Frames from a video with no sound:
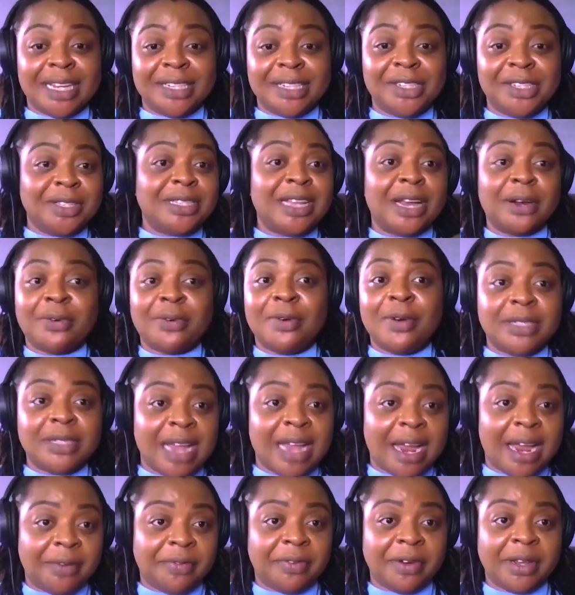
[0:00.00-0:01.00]
sessions
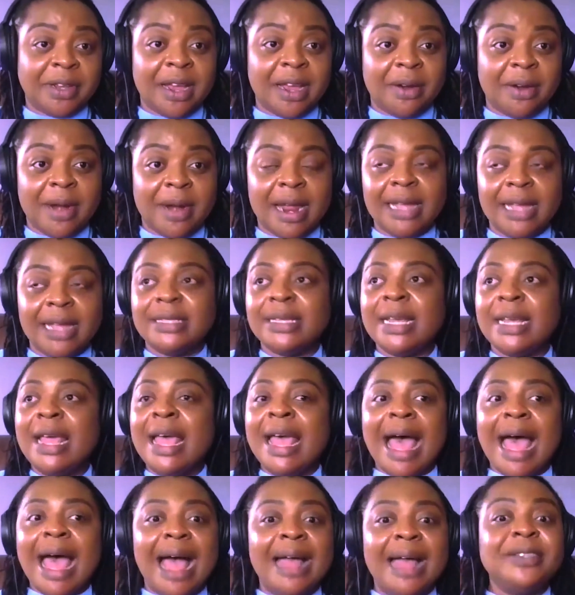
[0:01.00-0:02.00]
across Africa, right?
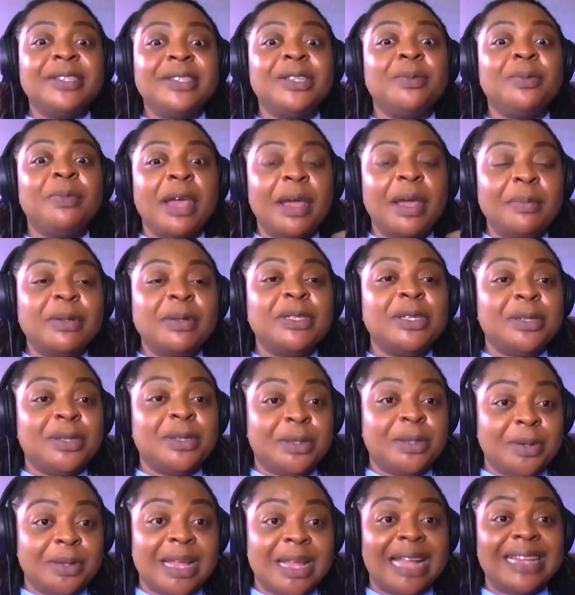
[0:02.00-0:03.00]
And to be able to
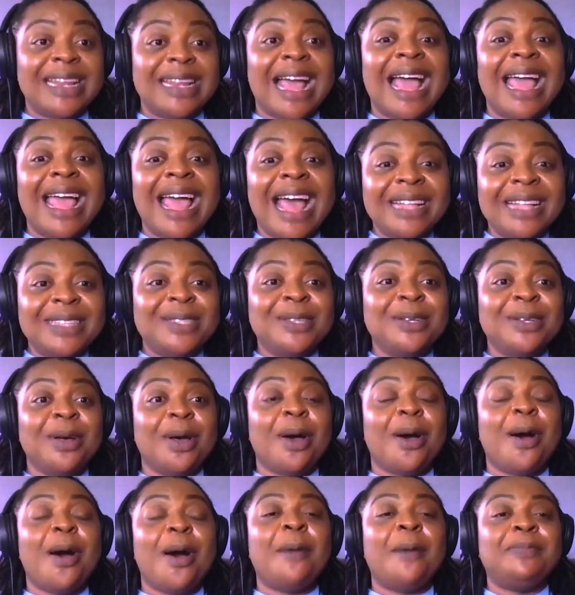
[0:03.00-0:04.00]
do that, I had to
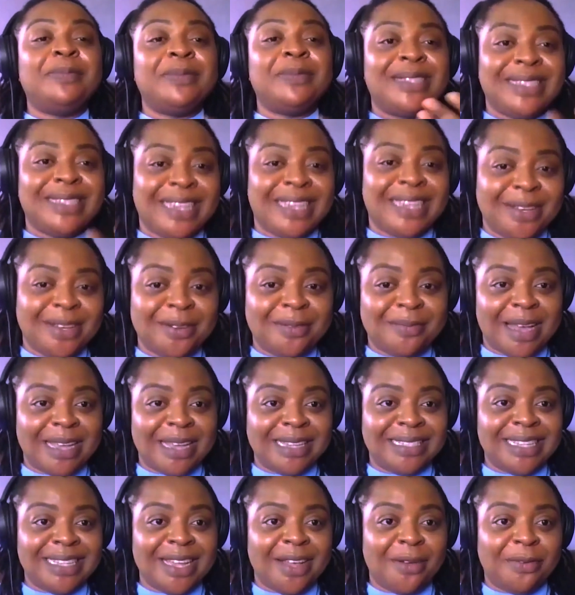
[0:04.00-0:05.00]
upskill
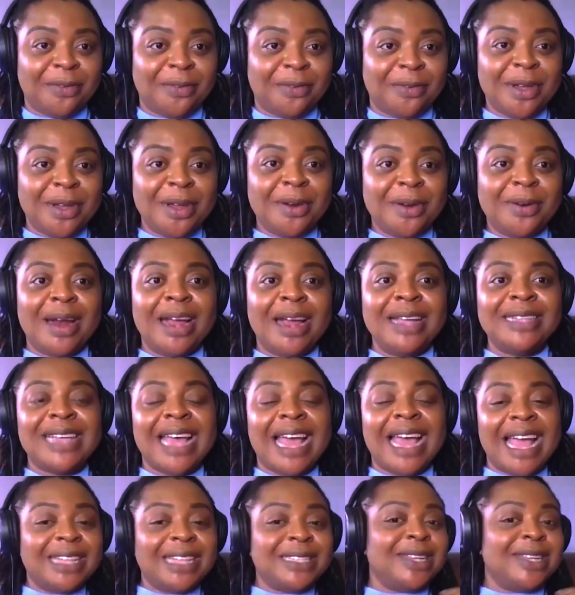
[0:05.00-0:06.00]
myself, right?
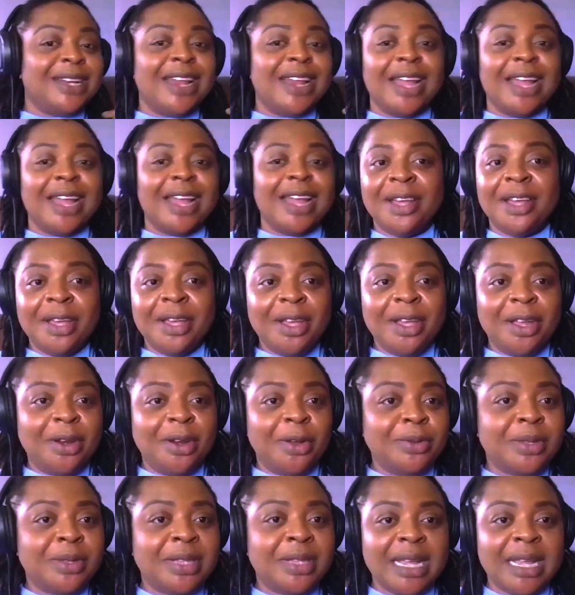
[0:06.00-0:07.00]
I had to learn, you
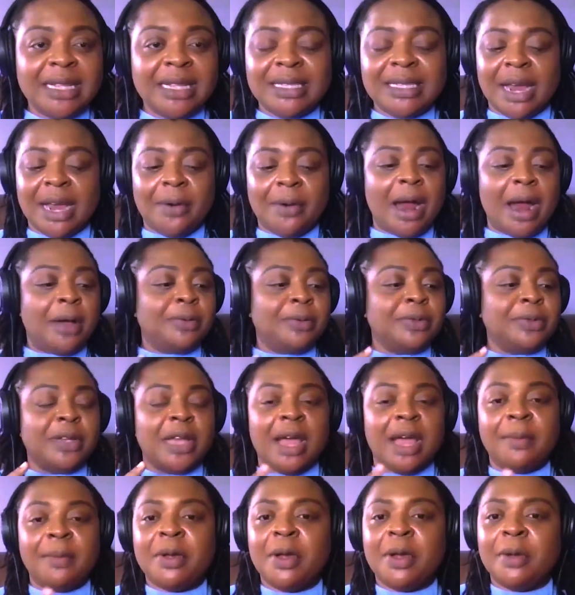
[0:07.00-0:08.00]
know, things around
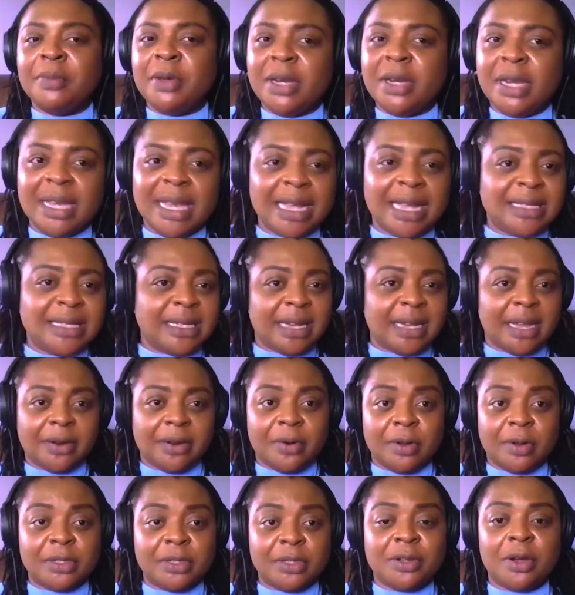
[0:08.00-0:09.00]
communicating
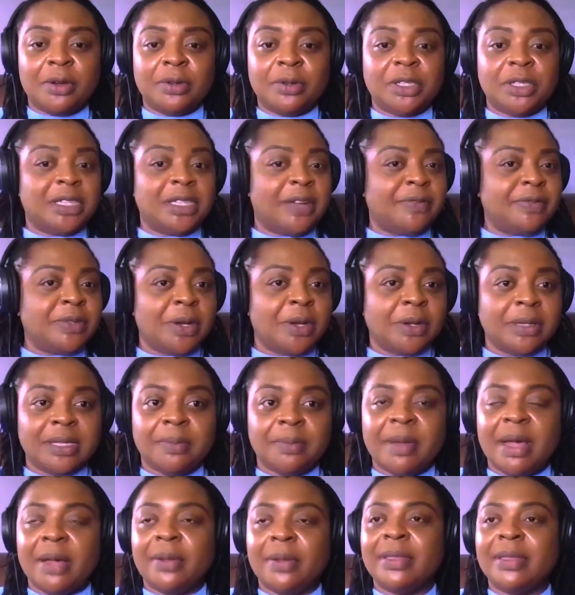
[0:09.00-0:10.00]
across cultures. I've talked
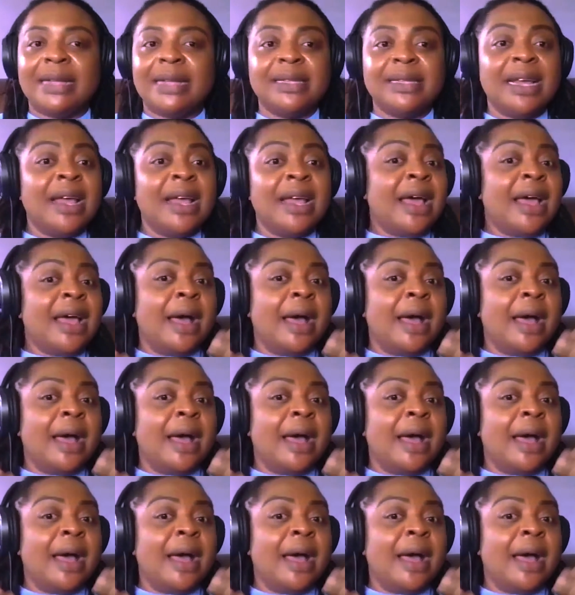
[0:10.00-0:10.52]
about that.